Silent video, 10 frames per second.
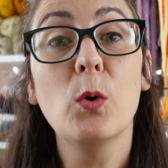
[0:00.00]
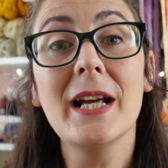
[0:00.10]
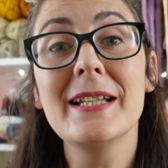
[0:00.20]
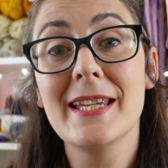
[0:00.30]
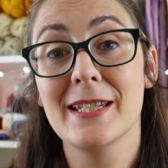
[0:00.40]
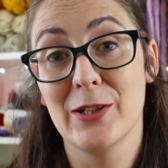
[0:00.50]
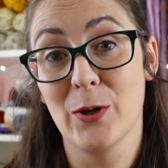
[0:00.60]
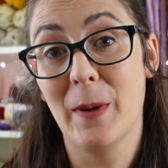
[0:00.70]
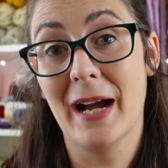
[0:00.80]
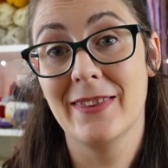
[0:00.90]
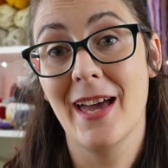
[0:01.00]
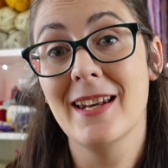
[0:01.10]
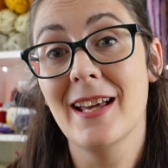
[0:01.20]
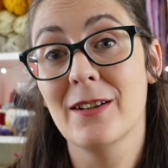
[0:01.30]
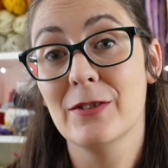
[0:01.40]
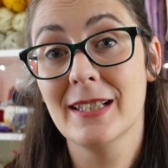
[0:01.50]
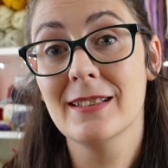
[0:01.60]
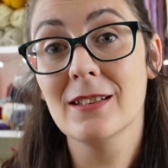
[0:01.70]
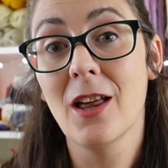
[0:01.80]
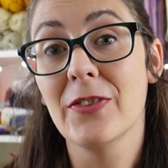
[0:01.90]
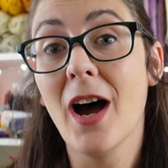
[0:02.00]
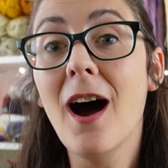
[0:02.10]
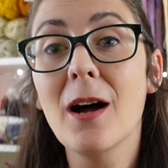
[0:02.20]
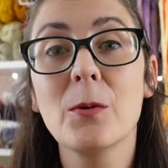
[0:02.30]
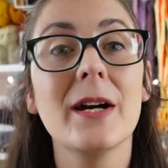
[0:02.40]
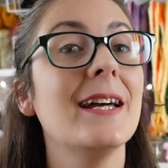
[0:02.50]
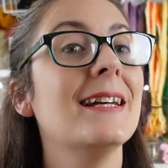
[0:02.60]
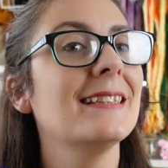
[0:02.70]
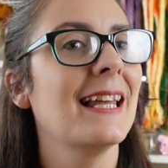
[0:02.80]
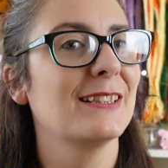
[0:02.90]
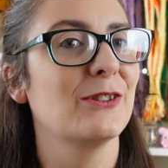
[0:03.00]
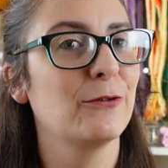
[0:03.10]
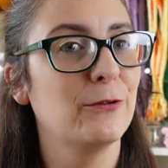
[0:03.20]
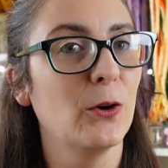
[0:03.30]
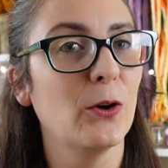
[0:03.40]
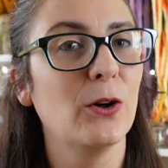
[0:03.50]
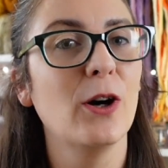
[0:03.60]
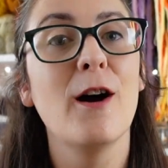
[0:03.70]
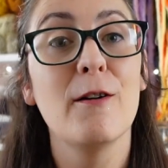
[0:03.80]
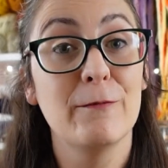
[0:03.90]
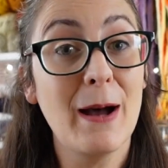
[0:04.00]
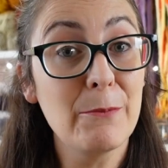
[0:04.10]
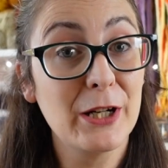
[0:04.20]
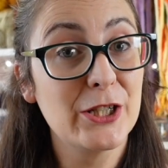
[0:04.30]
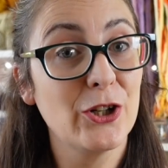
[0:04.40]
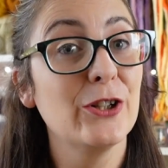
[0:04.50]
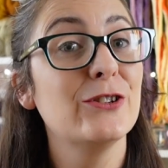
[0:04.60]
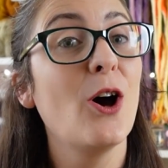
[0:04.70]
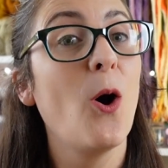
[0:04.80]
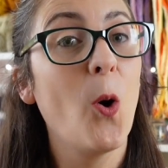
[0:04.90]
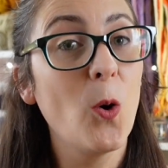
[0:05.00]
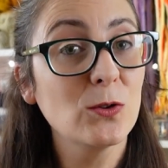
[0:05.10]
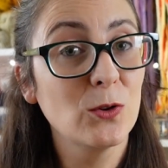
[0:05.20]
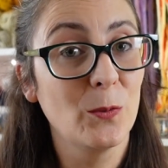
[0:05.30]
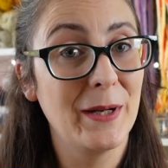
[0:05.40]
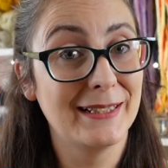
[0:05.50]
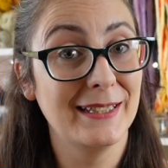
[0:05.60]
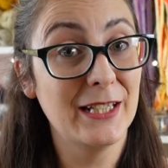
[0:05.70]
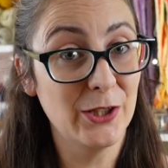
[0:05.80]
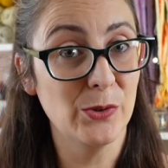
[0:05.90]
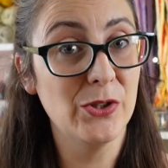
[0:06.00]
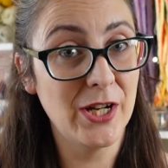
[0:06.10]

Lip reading: what I didn't know back then, and have since learned the hard way, is lesson 4. Fabric choice also makes a huge